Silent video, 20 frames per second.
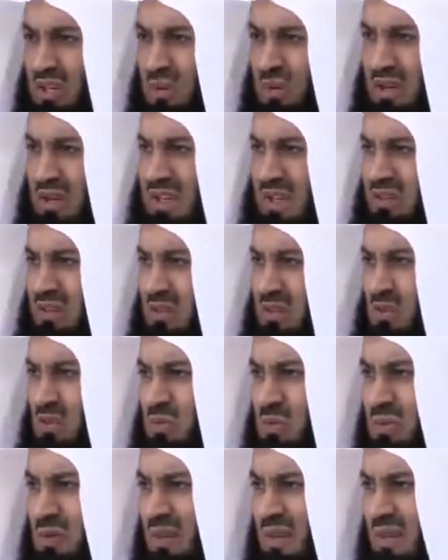No one even
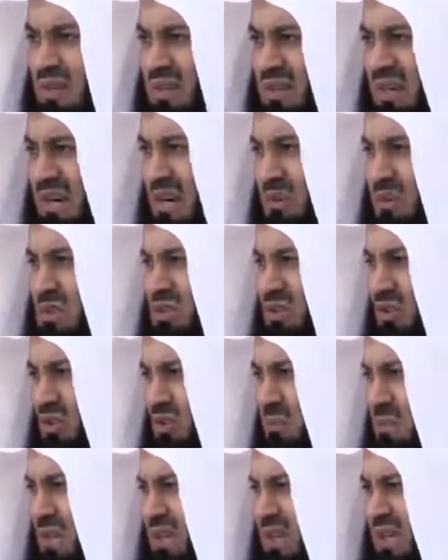knew that I was going
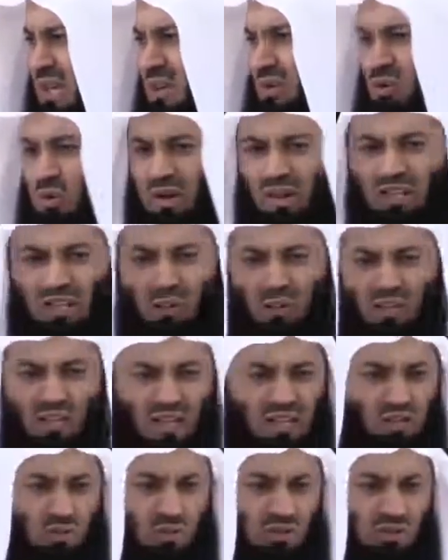to be there or anyone
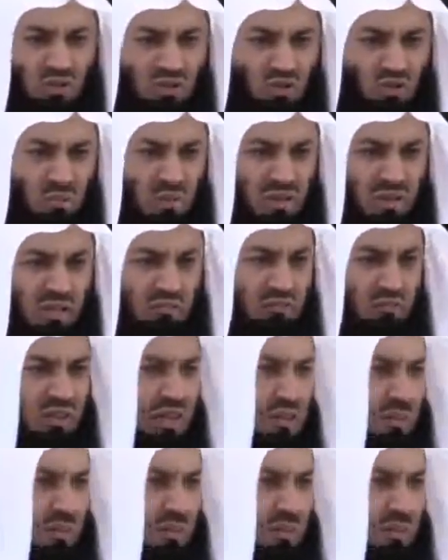else was going to be there for